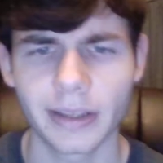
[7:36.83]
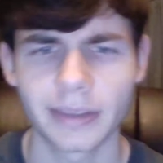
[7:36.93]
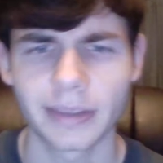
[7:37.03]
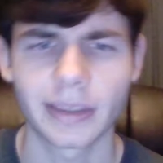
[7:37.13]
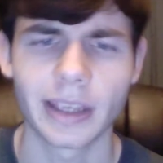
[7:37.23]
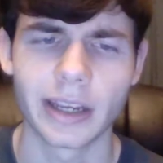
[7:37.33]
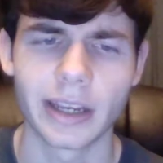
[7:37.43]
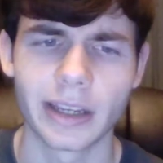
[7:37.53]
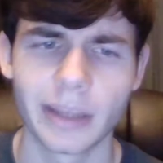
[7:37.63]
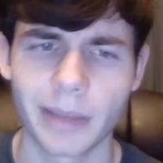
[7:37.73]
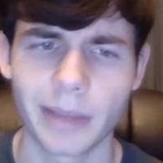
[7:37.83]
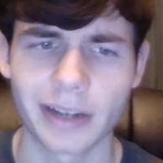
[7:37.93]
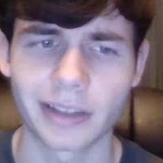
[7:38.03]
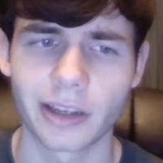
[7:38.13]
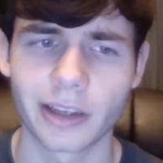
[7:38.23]
They then
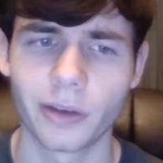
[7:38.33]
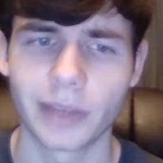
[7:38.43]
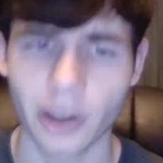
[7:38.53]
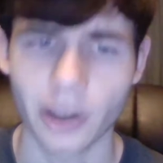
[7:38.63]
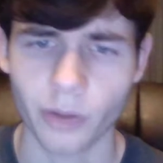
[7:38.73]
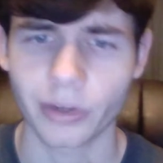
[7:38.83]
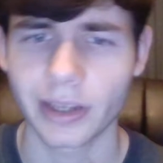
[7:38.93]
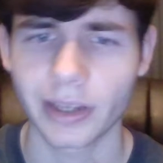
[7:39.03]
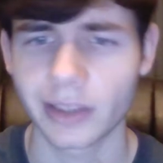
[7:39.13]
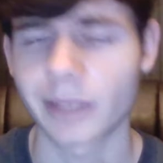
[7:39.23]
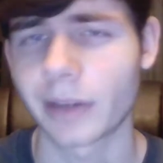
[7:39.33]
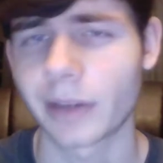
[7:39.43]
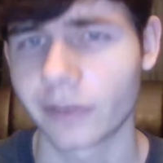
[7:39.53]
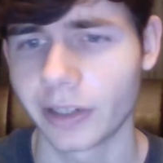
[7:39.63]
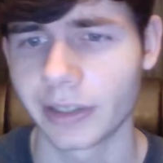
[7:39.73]
managed to kill the Elder Brain, these
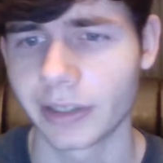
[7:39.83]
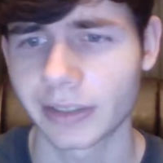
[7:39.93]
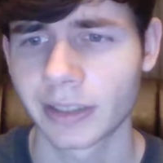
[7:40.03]
mind flayers,